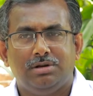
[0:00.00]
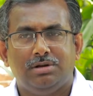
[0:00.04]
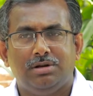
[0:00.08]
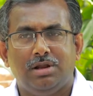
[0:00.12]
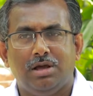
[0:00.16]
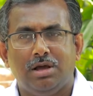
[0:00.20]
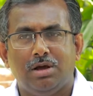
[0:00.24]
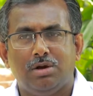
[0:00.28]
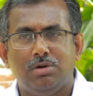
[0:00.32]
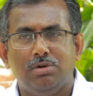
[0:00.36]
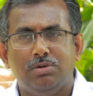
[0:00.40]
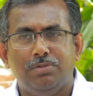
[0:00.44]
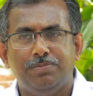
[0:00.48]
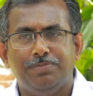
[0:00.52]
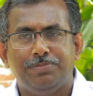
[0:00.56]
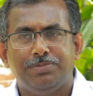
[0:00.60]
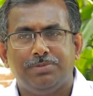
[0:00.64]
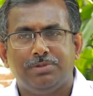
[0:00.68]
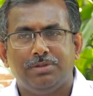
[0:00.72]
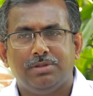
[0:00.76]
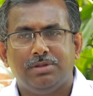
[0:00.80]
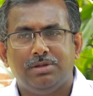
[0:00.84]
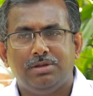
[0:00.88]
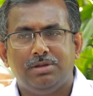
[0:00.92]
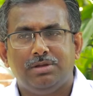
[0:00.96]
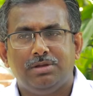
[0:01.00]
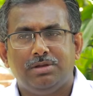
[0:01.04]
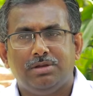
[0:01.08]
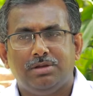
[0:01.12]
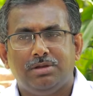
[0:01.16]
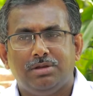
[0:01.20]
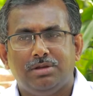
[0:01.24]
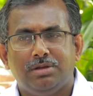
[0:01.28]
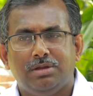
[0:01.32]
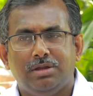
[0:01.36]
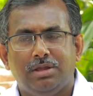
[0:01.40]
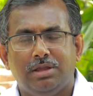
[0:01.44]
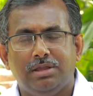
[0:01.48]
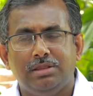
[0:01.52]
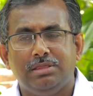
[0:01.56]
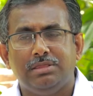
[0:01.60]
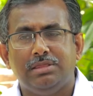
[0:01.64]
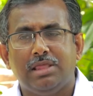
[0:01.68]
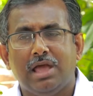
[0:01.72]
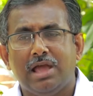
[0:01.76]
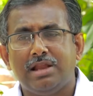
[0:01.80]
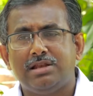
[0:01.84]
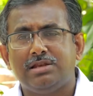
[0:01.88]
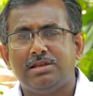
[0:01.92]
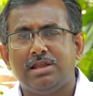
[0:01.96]
Now
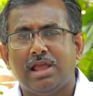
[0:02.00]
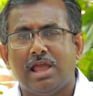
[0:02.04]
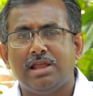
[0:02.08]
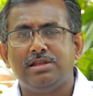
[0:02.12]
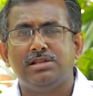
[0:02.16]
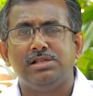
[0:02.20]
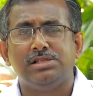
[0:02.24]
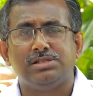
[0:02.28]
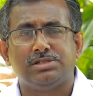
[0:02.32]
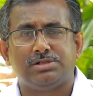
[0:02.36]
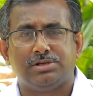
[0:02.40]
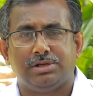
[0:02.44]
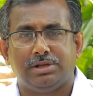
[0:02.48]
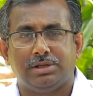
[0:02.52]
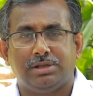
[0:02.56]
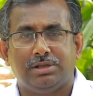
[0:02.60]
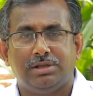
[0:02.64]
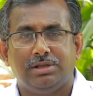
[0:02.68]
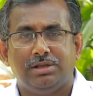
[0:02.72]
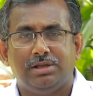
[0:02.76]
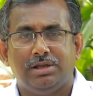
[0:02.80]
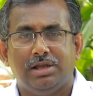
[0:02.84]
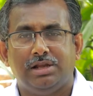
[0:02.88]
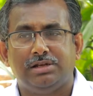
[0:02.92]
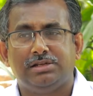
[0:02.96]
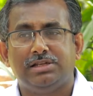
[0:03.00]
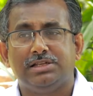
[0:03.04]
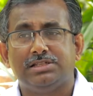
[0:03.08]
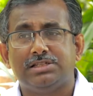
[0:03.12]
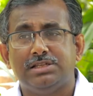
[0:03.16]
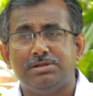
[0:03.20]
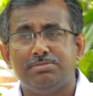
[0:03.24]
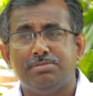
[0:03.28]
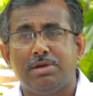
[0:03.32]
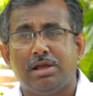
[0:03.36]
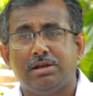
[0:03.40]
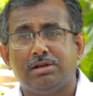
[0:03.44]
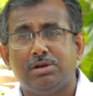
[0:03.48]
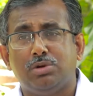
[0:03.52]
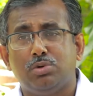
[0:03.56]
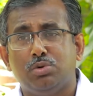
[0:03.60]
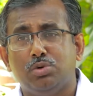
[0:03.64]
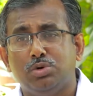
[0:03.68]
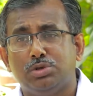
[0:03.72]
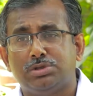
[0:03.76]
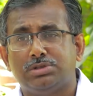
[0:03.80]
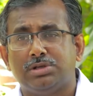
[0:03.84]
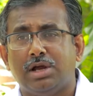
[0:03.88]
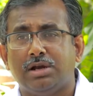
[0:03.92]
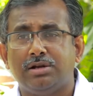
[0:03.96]
in that adultery, it doesn't matter
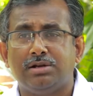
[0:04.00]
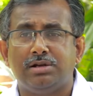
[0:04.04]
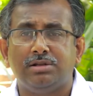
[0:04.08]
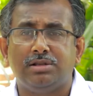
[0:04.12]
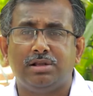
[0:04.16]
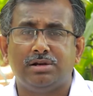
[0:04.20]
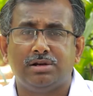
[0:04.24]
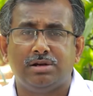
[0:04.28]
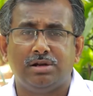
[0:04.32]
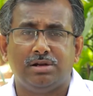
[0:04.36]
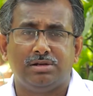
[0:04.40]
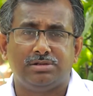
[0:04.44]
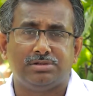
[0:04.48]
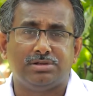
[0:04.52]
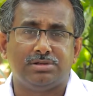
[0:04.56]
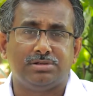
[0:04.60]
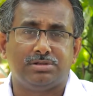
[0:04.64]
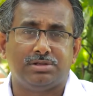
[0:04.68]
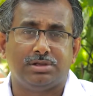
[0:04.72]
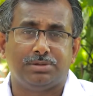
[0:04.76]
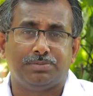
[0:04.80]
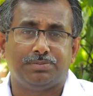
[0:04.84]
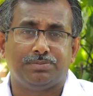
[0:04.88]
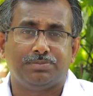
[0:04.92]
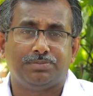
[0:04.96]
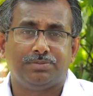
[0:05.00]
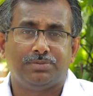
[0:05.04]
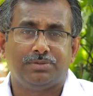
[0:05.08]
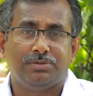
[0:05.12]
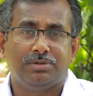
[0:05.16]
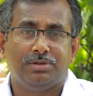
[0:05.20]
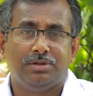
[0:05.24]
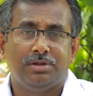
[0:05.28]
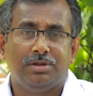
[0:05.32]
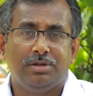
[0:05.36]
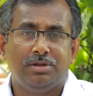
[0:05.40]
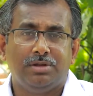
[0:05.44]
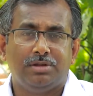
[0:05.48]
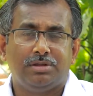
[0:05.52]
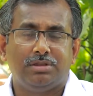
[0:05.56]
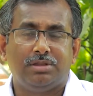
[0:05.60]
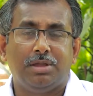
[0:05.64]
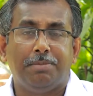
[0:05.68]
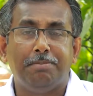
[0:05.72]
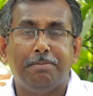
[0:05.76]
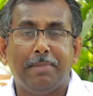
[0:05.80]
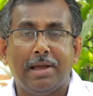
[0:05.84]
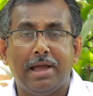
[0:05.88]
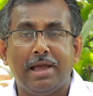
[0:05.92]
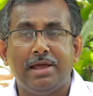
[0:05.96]
who started the relationship.
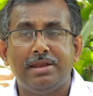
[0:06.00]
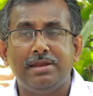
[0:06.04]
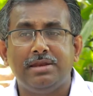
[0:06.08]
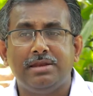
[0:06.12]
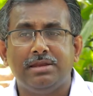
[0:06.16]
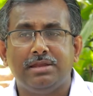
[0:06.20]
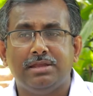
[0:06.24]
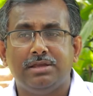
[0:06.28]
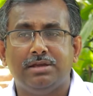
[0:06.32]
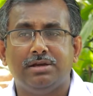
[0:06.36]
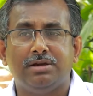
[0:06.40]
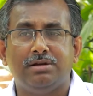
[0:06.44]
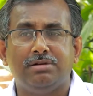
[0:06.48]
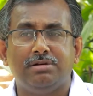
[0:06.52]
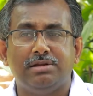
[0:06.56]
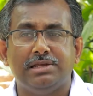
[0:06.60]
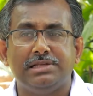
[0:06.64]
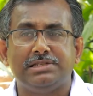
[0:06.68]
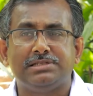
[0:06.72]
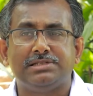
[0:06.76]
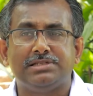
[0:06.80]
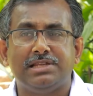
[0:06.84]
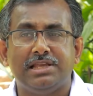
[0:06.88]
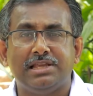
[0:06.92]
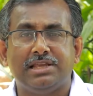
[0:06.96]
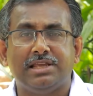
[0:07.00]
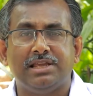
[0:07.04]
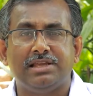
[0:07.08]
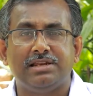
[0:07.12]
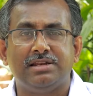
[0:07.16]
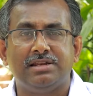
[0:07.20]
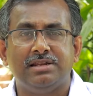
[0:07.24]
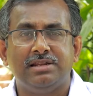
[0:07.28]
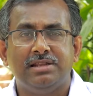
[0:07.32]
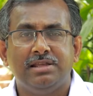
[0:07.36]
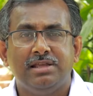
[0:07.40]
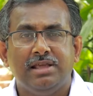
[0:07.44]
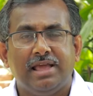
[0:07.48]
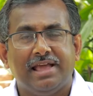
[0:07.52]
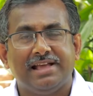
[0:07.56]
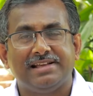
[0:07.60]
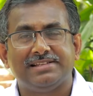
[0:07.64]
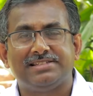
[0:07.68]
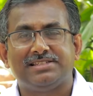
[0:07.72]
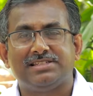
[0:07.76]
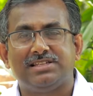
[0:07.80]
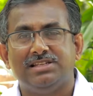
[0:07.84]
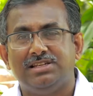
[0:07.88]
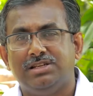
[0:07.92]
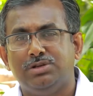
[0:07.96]
The man here is taken
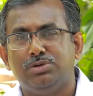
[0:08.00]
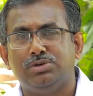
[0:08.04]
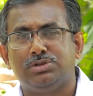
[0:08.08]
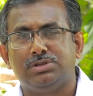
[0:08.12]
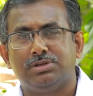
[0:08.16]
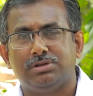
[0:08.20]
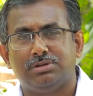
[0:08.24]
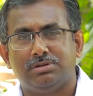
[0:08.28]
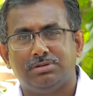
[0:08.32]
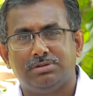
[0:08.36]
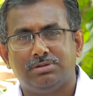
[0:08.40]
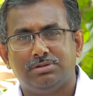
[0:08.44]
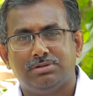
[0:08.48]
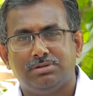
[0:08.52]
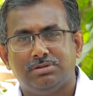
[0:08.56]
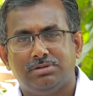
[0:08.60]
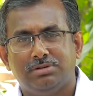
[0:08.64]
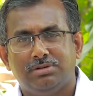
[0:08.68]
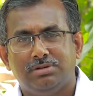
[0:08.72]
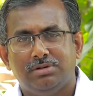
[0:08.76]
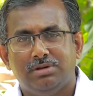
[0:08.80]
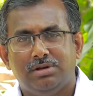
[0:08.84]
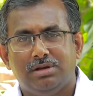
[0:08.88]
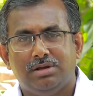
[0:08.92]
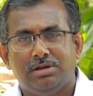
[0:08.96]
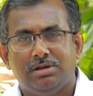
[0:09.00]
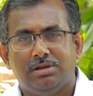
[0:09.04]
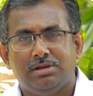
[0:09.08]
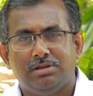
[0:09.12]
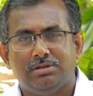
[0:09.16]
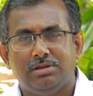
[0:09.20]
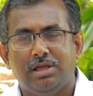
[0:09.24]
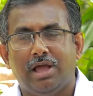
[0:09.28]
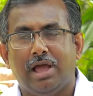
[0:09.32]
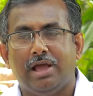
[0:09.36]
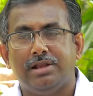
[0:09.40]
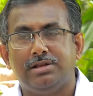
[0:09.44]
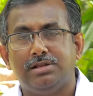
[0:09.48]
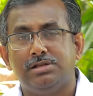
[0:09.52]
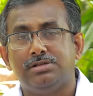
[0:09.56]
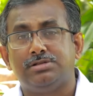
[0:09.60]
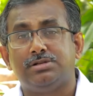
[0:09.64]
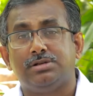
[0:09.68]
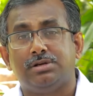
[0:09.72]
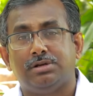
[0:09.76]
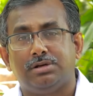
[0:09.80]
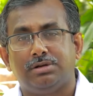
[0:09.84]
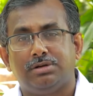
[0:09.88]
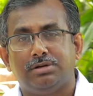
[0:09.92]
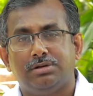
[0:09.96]
as seducer, the
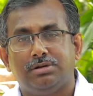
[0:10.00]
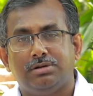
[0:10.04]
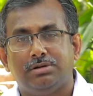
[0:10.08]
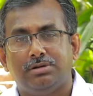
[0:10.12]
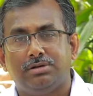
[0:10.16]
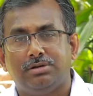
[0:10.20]
adulterer.